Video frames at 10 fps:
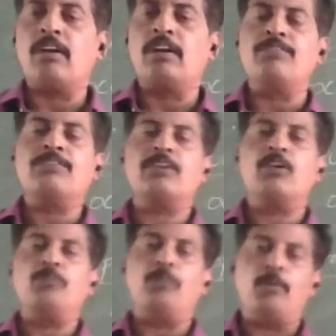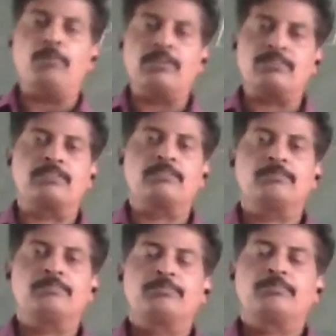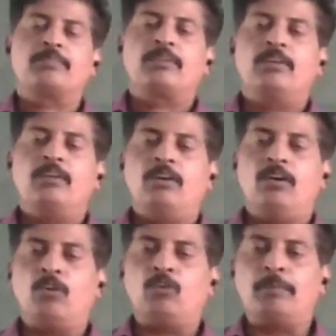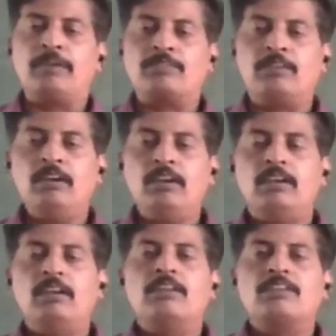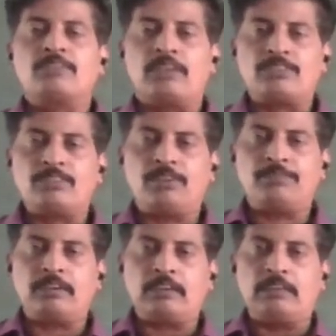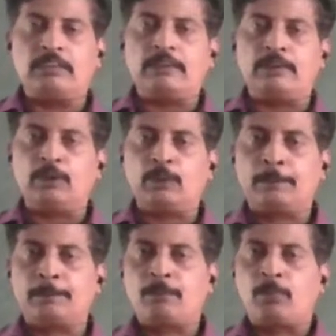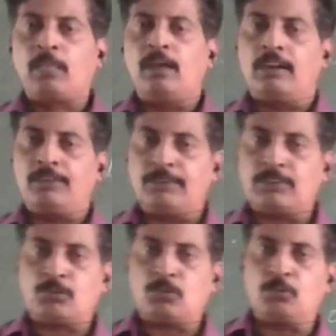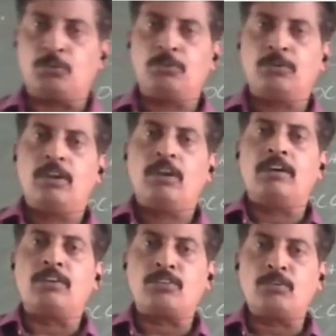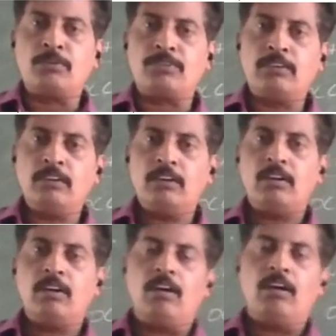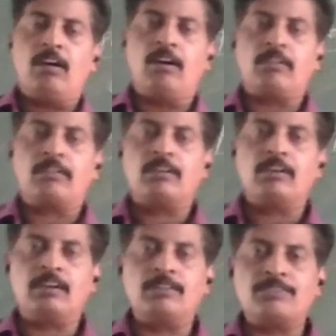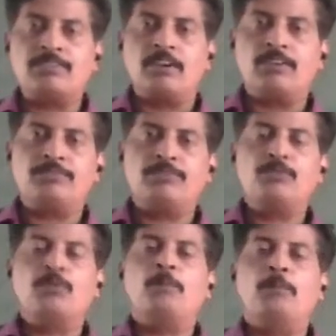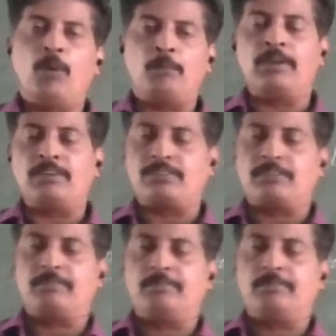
or division of population. Occupational structure of a country refers to distribution or division of population.